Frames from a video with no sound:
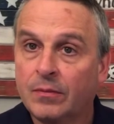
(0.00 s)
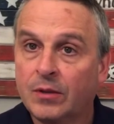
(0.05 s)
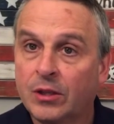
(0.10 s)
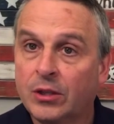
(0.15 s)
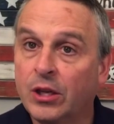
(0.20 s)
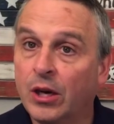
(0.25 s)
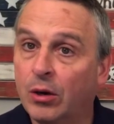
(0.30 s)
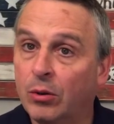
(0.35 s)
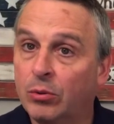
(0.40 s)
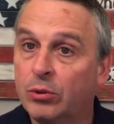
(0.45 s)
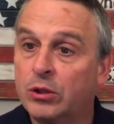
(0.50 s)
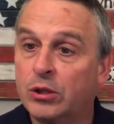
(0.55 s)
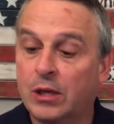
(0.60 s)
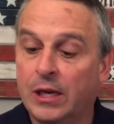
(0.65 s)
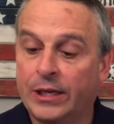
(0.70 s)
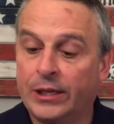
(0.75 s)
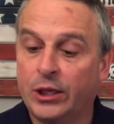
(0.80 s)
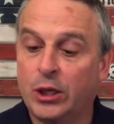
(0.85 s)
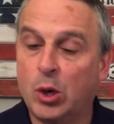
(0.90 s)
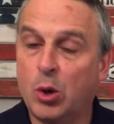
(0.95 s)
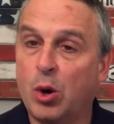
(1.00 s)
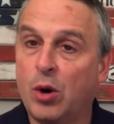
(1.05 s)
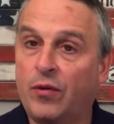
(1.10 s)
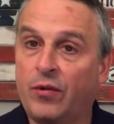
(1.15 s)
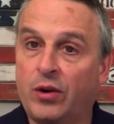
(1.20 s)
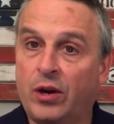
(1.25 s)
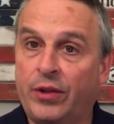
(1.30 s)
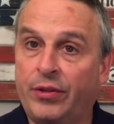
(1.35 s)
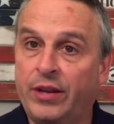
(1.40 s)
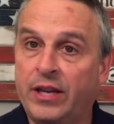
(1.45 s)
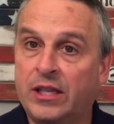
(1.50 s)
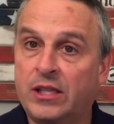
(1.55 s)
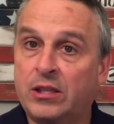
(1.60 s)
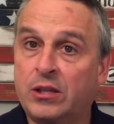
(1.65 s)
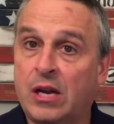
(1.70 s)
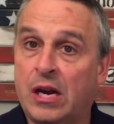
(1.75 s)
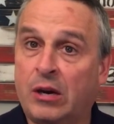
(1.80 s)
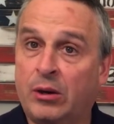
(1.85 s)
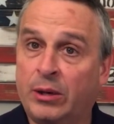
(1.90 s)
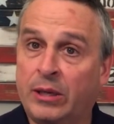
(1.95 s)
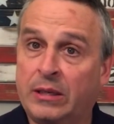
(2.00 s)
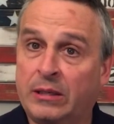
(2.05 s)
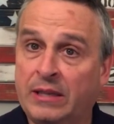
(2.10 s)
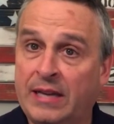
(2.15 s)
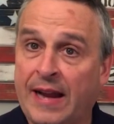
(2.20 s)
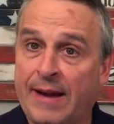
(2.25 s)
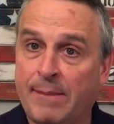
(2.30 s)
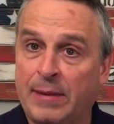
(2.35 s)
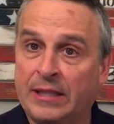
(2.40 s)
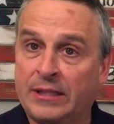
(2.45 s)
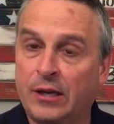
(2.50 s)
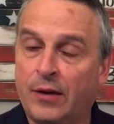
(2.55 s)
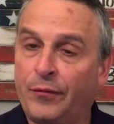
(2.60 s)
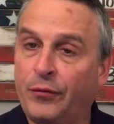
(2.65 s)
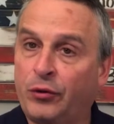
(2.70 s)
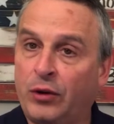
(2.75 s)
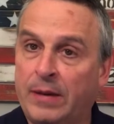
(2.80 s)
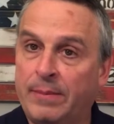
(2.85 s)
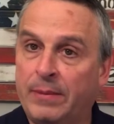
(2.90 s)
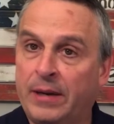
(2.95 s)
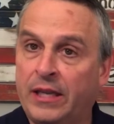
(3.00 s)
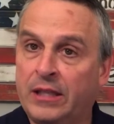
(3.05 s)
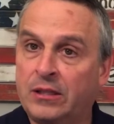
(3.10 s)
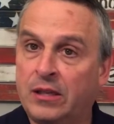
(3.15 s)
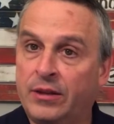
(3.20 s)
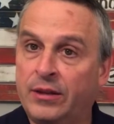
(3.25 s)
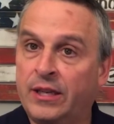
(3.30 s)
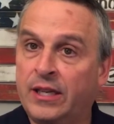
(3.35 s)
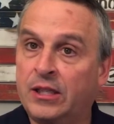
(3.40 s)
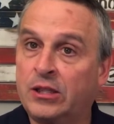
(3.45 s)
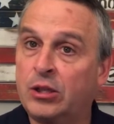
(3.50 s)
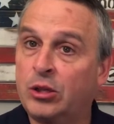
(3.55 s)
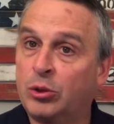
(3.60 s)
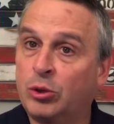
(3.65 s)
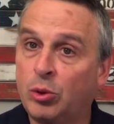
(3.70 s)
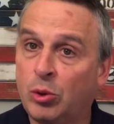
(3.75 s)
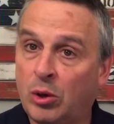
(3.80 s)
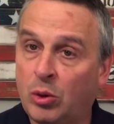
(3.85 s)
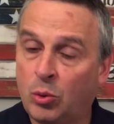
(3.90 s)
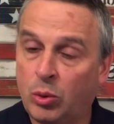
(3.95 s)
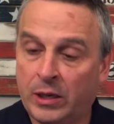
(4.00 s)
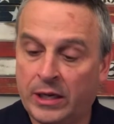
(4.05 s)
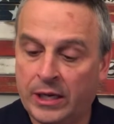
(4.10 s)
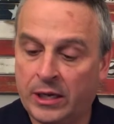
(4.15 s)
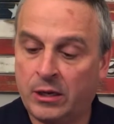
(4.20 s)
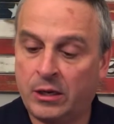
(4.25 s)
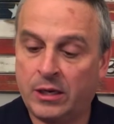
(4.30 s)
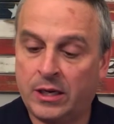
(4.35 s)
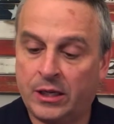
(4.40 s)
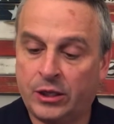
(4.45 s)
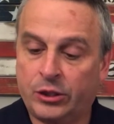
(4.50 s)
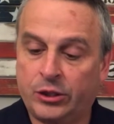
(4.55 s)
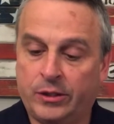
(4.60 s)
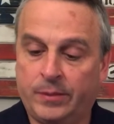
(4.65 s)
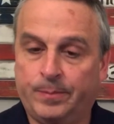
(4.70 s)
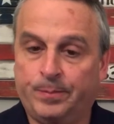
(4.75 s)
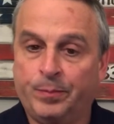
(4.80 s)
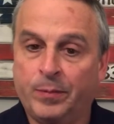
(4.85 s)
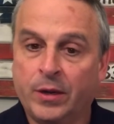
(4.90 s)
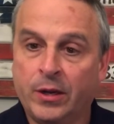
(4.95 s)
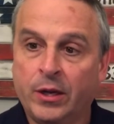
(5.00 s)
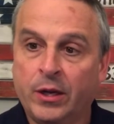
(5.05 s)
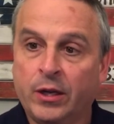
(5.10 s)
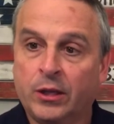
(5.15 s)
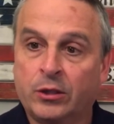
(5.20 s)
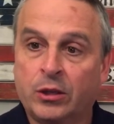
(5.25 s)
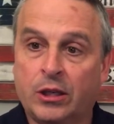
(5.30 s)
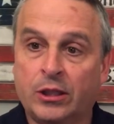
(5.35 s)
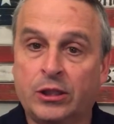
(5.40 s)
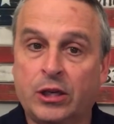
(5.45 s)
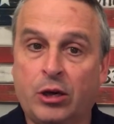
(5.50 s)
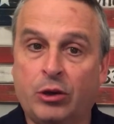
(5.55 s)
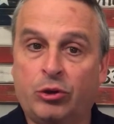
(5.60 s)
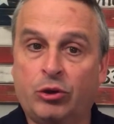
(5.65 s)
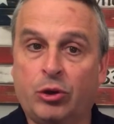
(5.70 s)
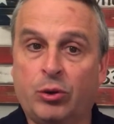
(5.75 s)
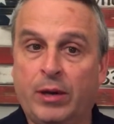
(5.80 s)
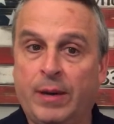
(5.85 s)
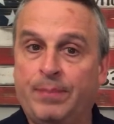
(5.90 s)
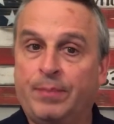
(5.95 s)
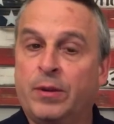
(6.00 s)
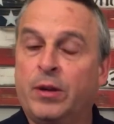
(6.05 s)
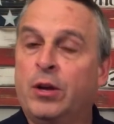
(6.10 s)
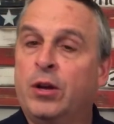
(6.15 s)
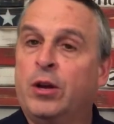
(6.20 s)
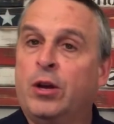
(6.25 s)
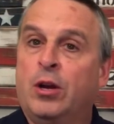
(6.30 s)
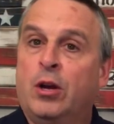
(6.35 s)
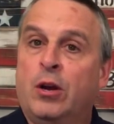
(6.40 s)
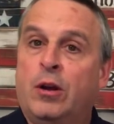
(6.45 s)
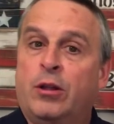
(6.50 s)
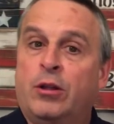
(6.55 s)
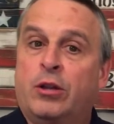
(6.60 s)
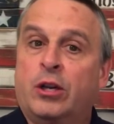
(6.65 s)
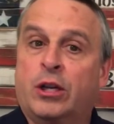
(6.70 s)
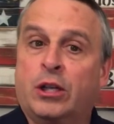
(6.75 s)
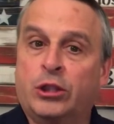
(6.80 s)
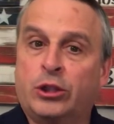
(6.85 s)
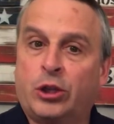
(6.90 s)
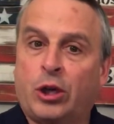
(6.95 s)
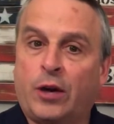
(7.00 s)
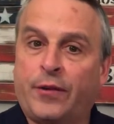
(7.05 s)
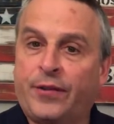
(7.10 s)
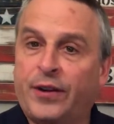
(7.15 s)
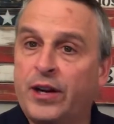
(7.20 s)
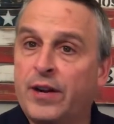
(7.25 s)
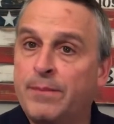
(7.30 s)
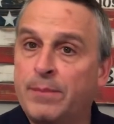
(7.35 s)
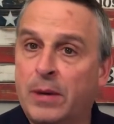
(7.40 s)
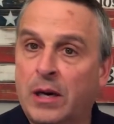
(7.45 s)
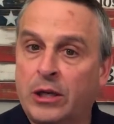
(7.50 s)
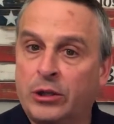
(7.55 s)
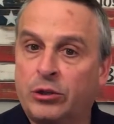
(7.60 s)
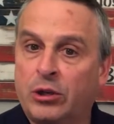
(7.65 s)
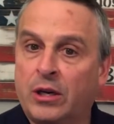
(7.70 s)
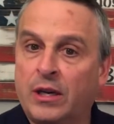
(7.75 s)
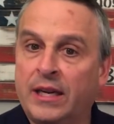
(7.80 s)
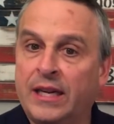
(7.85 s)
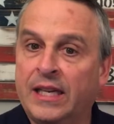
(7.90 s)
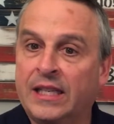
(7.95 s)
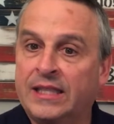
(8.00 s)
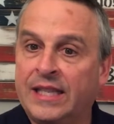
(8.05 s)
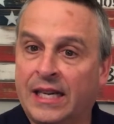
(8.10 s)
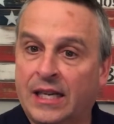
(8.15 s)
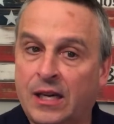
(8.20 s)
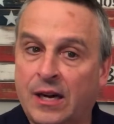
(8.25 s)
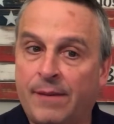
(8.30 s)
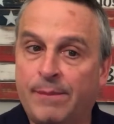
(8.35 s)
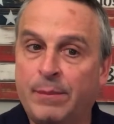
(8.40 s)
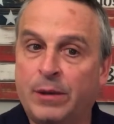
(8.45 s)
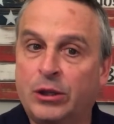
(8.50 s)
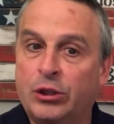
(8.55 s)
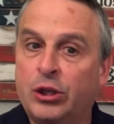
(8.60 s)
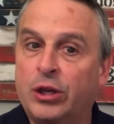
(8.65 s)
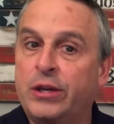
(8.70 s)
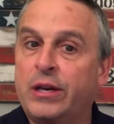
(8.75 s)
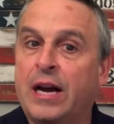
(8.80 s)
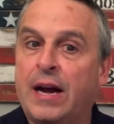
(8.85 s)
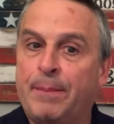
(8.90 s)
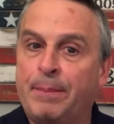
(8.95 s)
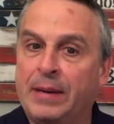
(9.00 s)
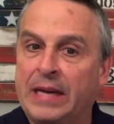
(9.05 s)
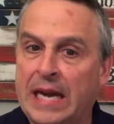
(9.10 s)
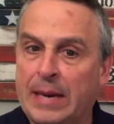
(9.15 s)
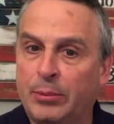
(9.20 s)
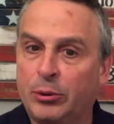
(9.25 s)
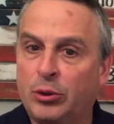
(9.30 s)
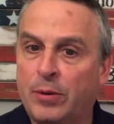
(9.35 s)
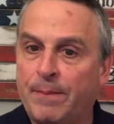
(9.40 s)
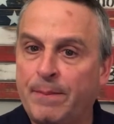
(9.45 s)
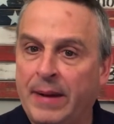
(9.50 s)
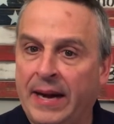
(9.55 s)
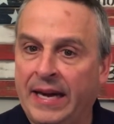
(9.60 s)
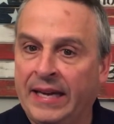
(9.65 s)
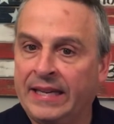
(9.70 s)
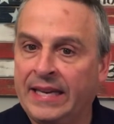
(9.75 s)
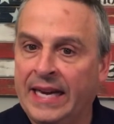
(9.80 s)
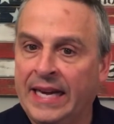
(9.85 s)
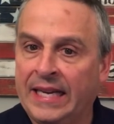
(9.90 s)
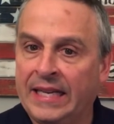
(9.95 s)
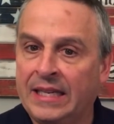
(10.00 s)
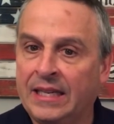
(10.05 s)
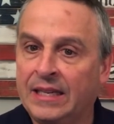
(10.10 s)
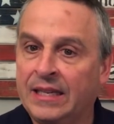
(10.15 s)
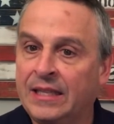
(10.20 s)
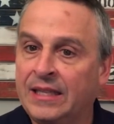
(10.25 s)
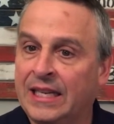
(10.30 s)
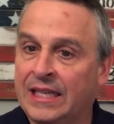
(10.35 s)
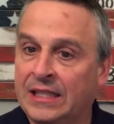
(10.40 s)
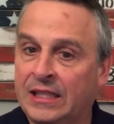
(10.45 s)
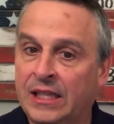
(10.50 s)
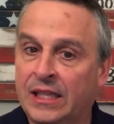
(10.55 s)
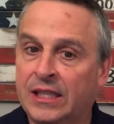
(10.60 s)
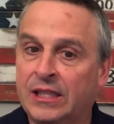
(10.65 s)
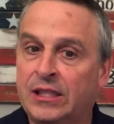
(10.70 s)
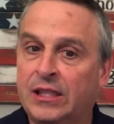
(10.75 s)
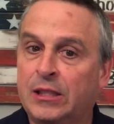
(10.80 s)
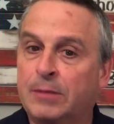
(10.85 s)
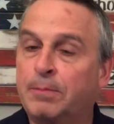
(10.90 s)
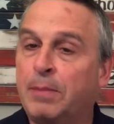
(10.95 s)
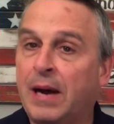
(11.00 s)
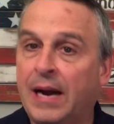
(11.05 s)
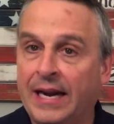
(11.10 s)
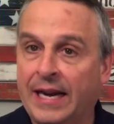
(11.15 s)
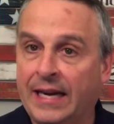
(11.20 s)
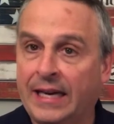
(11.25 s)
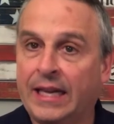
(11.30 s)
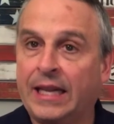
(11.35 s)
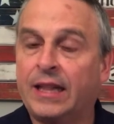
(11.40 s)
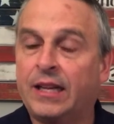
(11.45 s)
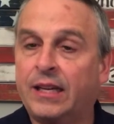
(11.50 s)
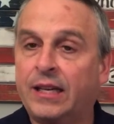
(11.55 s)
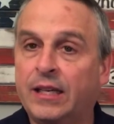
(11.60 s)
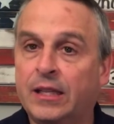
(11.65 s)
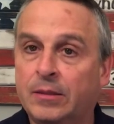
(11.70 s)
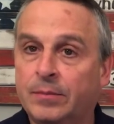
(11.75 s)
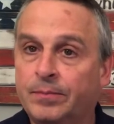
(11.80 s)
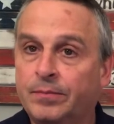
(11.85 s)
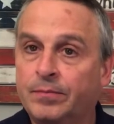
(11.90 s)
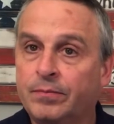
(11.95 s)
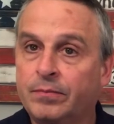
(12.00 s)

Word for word: So, there's a lot to go over on this. I only gave myself 3 minutes on this to do a quick introduction. So let's go through it. The conservative mantra is that government should not be able to mandate that citizens buy anything.